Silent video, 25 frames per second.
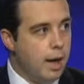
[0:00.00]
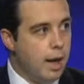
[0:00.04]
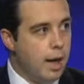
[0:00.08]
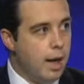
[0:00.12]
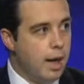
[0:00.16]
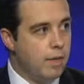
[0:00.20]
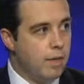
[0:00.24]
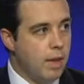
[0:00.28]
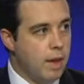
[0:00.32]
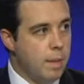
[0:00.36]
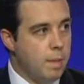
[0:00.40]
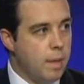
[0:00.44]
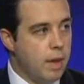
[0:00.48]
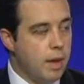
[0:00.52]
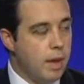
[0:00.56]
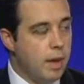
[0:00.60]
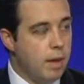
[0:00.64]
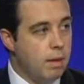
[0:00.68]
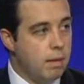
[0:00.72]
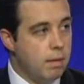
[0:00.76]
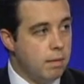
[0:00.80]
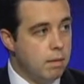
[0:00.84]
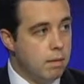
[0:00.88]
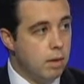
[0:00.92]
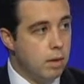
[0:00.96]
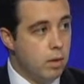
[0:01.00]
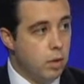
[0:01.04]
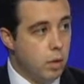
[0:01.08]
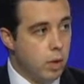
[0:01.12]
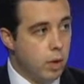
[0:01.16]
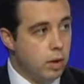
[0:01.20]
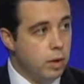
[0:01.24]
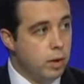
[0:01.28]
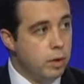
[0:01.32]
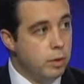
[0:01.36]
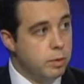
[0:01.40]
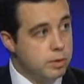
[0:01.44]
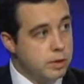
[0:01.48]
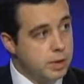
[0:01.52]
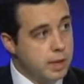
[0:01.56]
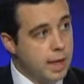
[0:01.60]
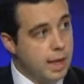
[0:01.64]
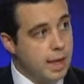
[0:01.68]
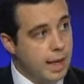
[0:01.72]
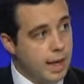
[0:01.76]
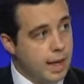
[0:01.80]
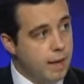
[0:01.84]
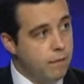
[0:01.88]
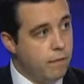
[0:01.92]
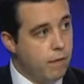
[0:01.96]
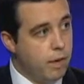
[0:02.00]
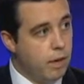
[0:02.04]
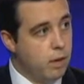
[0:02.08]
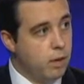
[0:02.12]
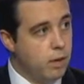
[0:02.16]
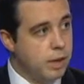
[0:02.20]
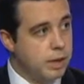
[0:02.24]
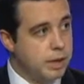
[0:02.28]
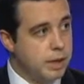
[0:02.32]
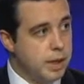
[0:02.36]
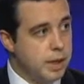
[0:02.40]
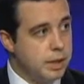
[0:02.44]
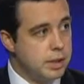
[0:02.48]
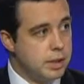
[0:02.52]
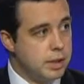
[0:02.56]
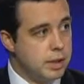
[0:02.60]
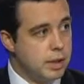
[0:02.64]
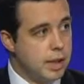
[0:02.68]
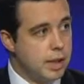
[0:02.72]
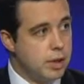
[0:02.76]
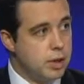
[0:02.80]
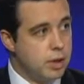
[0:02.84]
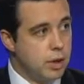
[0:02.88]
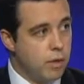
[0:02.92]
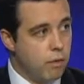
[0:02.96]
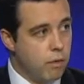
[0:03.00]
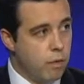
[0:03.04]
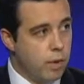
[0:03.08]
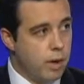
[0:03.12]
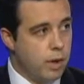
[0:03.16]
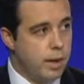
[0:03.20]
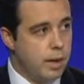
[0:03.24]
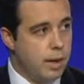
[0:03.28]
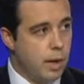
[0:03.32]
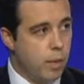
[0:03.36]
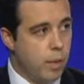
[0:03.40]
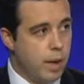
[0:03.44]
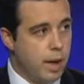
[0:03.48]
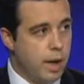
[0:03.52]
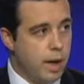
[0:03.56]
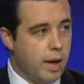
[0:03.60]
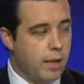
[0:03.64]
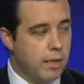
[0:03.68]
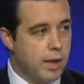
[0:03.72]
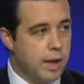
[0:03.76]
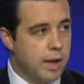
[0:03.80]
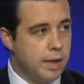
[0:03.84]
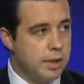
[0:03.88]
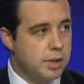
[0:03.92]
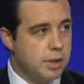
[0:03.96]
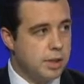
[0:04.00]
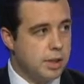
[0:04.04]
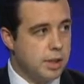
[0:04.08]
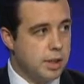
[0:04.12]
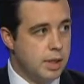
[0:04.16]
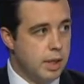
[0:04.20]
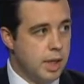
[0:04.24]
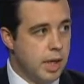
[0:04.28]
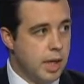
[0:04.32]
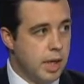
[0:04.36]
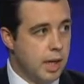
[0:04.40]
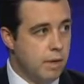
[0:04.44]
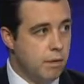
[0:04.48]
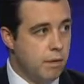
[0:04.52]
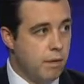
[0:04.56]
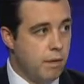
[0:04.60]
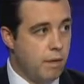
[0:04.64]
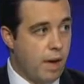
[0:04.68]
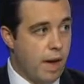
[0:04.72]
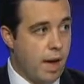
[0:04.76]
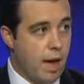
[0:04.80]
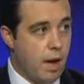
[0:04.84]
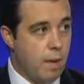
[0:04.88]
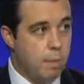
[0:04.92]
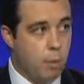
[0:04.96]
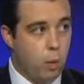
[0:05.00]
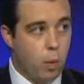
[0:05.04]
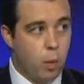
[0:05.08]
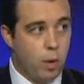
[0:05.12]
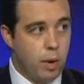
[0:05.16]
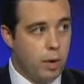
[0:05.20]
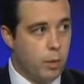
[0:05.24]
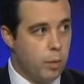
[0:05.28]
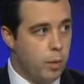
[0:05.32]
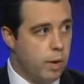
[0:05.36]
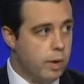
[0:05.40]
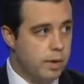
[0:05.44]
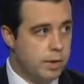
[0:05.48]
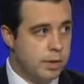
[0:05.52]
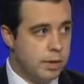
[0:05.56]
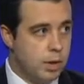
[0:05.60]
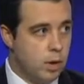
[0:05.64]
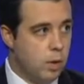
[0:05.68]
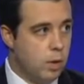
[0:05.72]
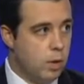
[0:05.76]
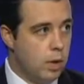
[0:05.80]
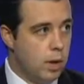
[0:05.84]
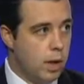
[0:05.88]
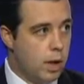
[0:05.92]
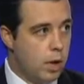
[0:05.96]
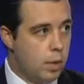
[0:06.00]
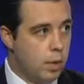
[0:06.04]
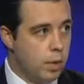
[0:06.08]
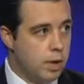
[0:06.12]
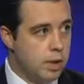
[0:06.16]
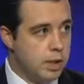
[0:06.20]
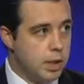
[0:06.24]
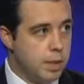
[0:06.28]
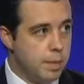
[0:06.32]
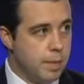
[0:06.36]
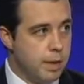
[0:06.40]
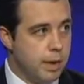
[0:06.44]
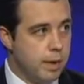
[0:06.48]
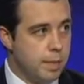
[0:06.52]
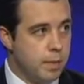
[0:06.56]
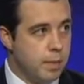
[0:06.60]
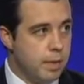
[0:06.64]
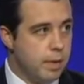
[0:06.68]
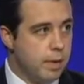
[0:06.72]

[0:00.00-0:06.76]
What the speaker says: And if they meant to include state and federal exchanges, then they should have written it that way. And I think it's just indicative of how poorly written this whole law was to begin with.